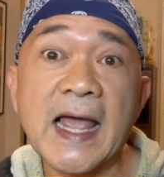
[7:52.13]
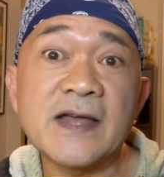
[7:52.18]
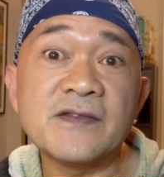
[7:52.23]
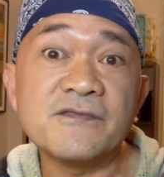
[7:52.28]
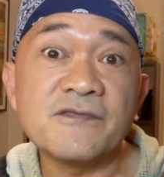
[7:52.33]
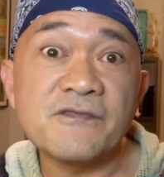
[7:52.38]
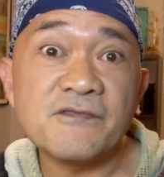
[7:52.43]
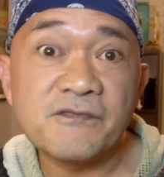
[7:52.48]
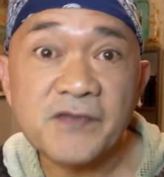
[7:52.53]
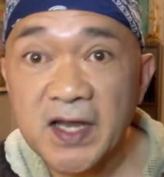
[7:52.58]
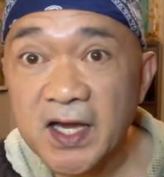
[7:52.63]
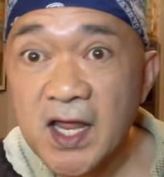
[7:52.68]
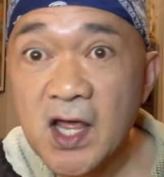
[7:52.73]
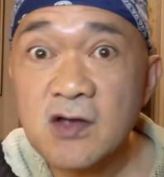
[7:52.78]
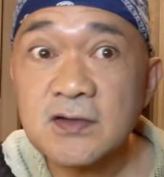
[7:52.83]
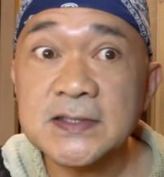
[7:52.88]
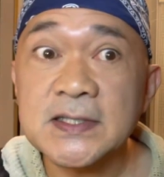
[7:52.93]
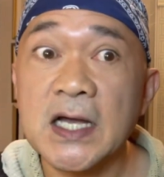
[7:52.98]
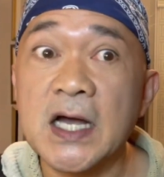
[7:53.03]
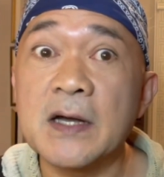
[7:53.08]
and
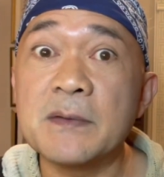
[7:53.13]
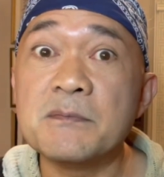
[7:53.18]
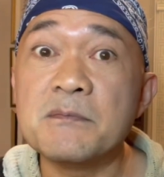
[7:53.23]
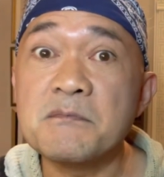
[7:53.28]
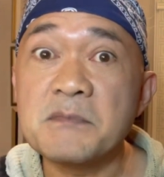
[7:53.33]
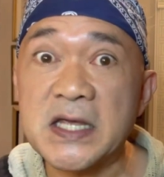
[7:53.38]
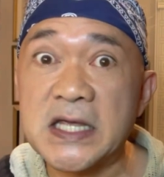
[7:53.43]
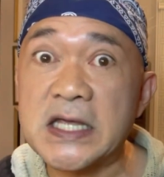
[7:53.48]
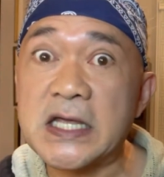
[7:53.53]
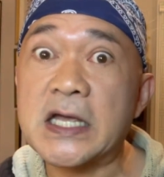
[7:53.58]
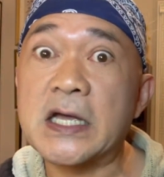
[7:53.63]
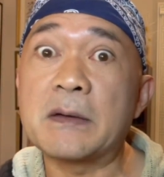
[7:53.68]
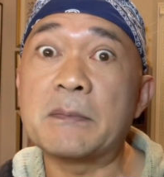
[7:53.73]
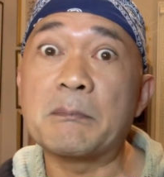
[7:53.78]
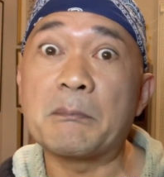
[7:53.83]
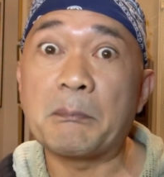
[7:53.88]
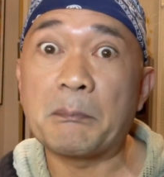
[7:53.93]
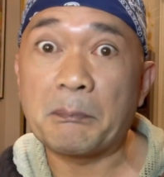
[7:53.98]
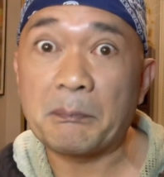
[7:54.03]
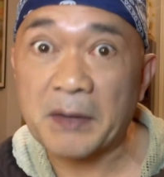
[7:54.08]
videos of me
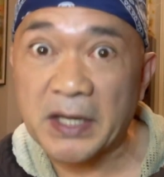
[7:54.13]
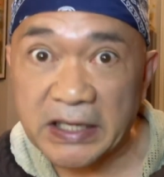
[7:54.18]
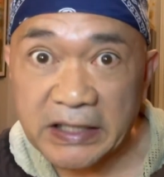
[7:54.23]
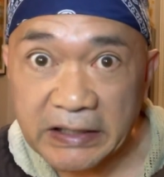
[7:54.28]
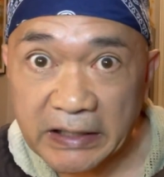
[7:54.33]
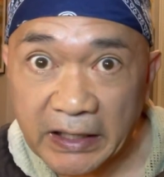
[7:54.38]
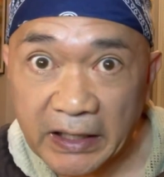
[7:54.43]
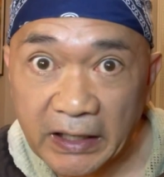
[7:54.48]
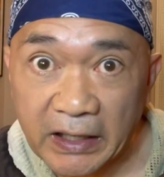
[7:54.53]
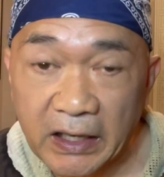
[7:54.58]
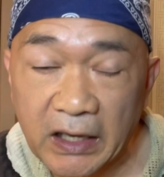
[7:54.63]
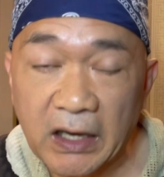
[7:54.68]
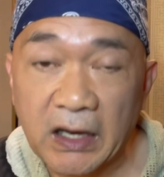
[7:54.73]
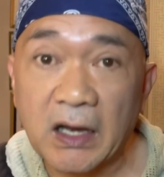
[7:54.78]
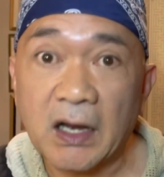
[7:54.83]
competing.